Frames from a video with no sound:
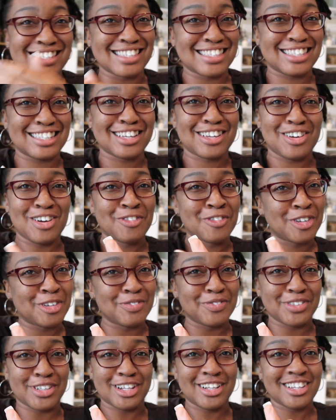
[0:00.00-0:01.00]
just took over
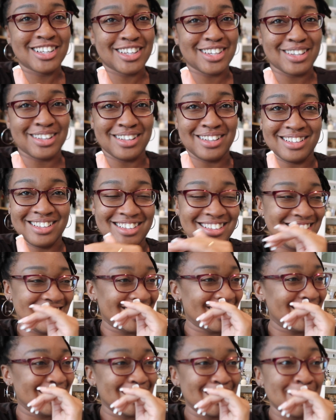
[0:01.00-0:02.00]
the vlog, y'all.
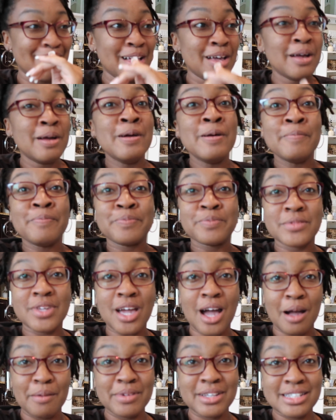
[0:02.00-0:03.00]

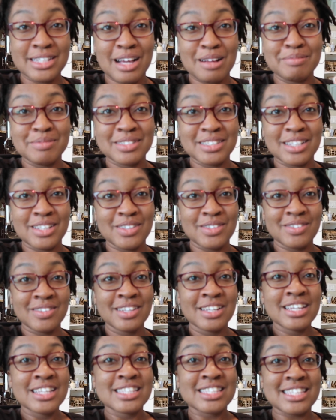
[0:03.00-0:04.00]
Comment down below.
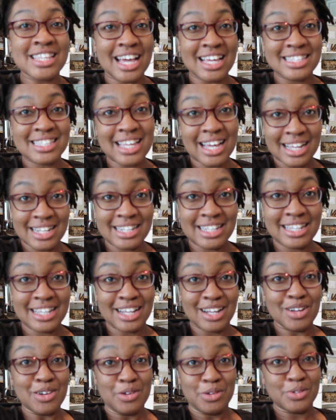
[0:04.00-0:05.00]
Sky Sky
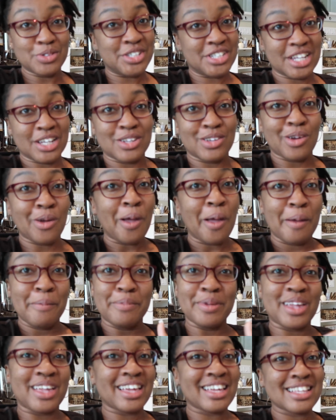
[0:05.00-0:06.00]
need her own channel
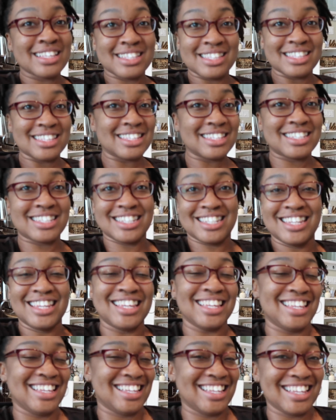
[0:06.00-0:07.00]
because
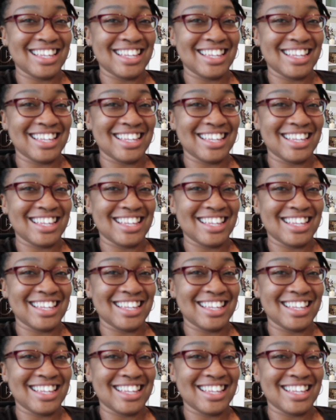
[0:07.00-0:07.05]
she...